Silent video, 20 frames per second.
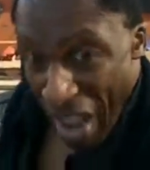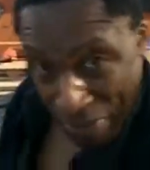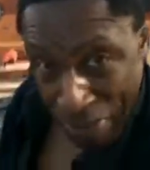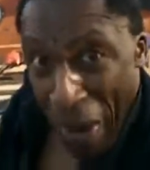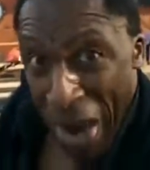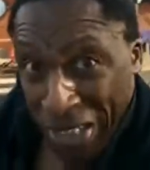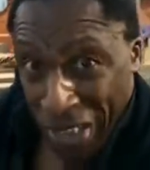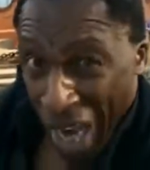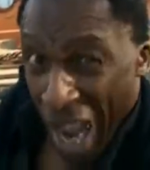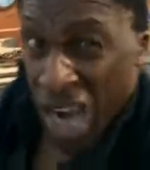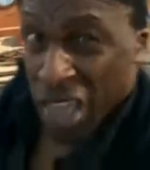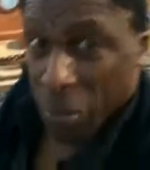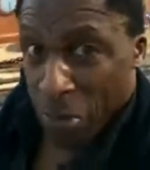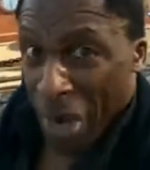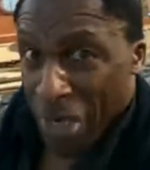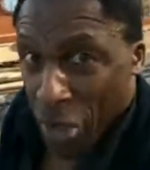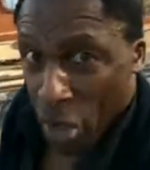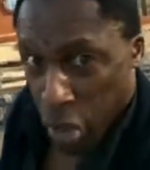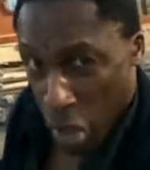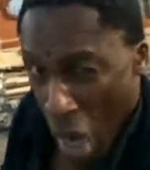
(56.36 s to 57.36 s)
If my tongue's
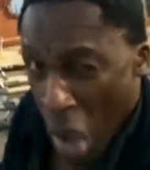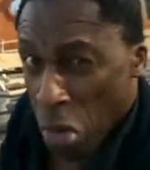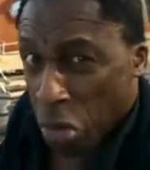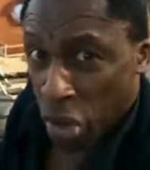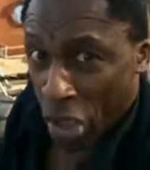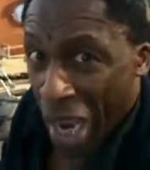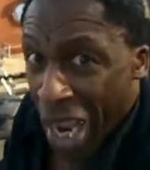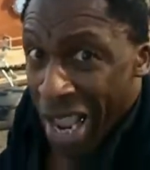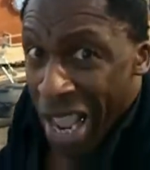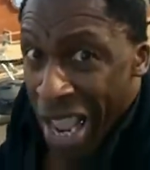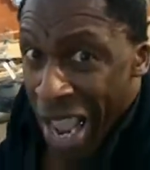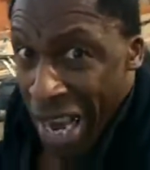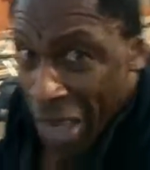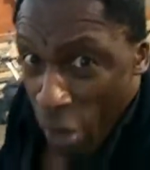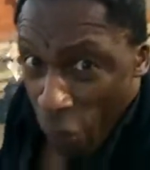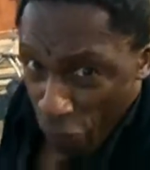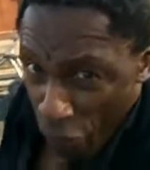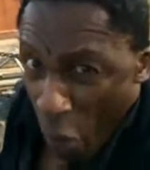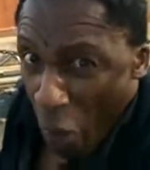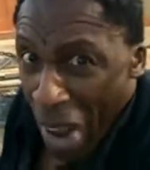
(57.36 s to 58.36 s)
much looser,
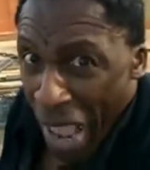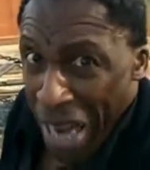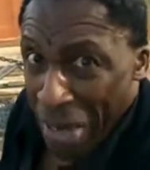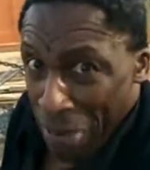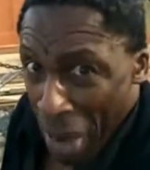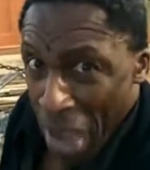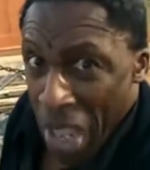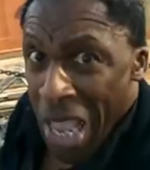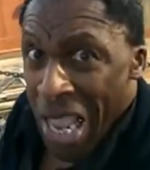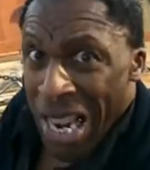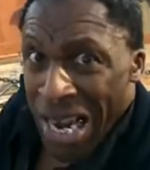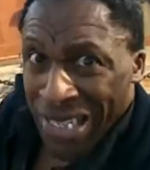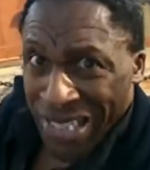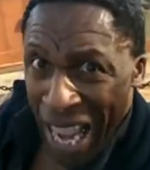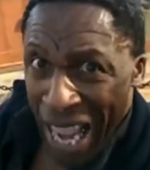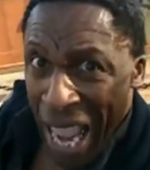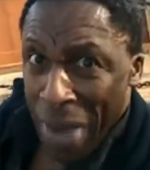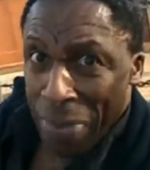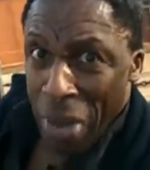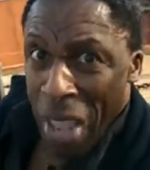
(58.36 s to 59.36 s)
it'll fall out of my
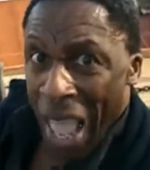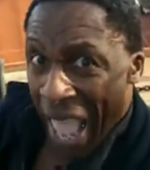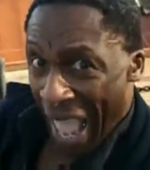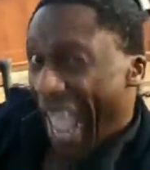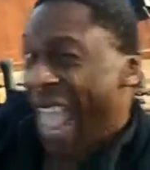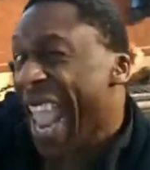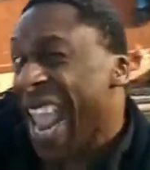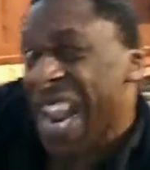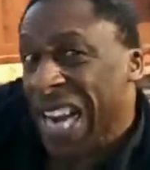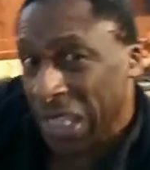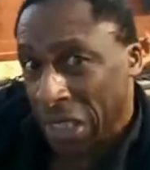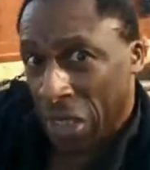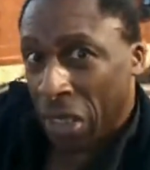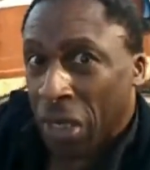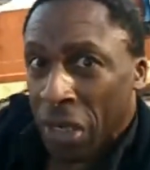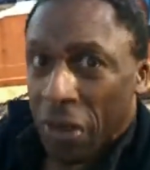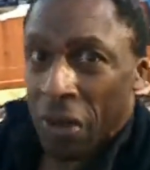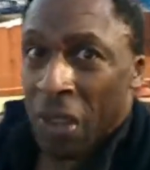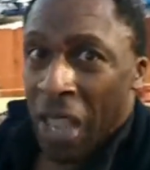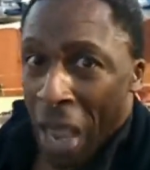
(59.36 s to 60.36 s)
damn
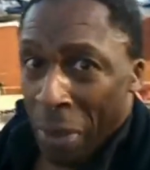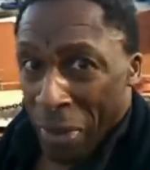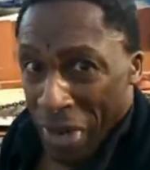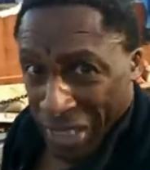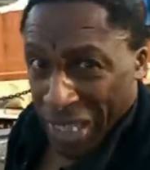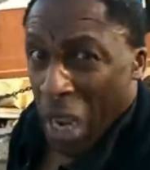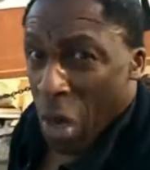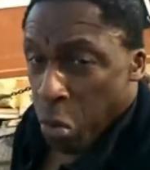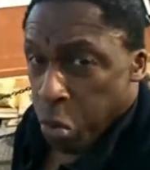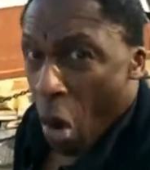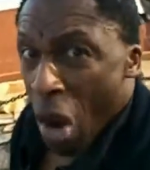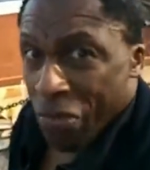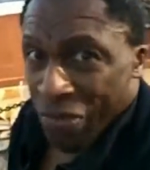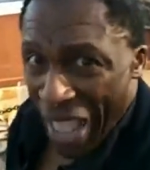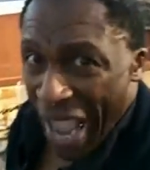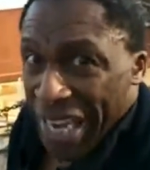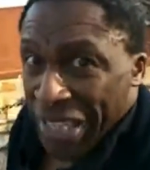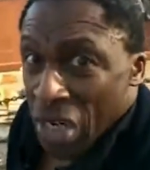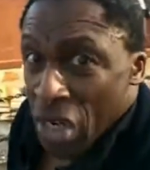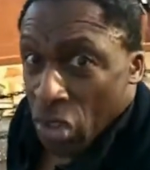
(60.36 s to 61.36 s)
head, And we don't
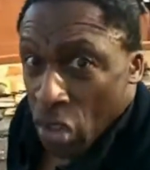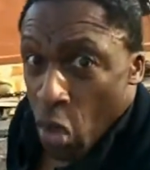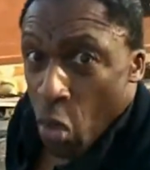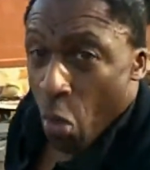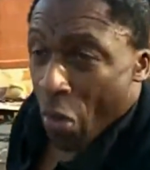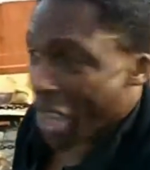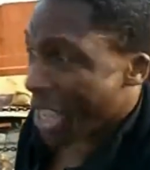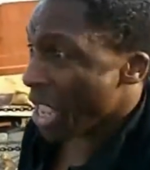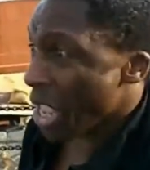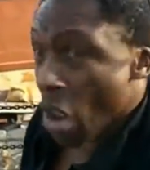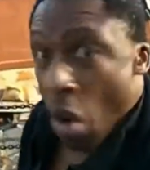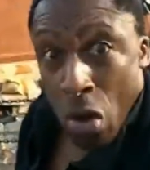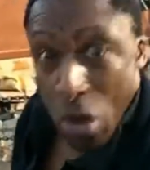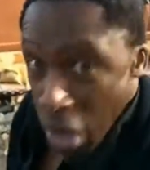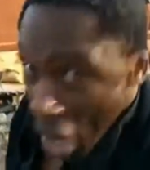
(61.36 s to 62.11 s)
want that, do we?